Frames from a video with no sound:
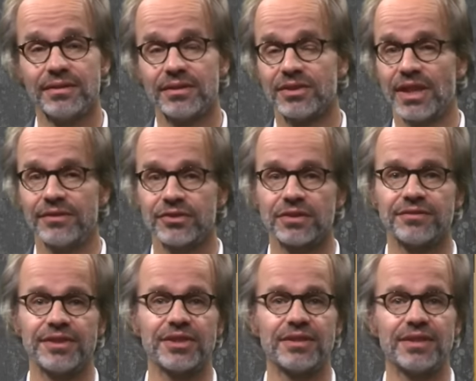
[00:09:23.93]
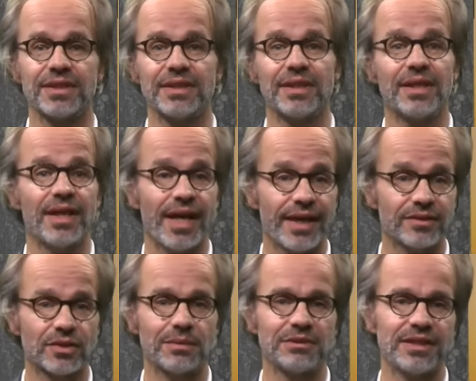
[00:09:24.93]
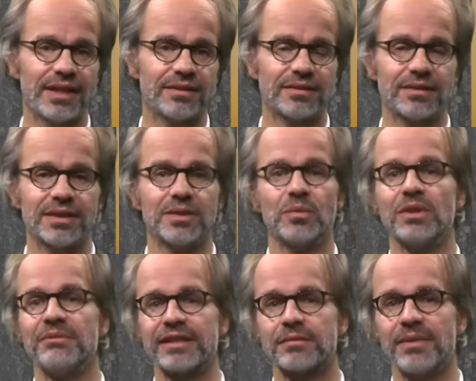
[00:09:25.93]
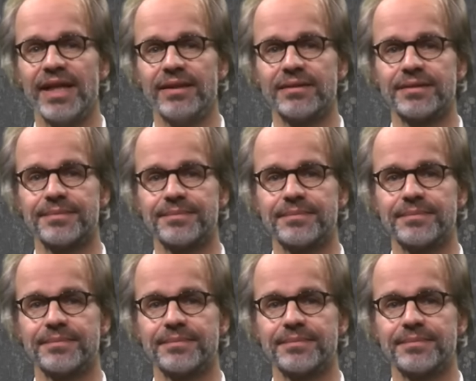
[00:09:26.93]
self-sufficiency, and urban density will be explained.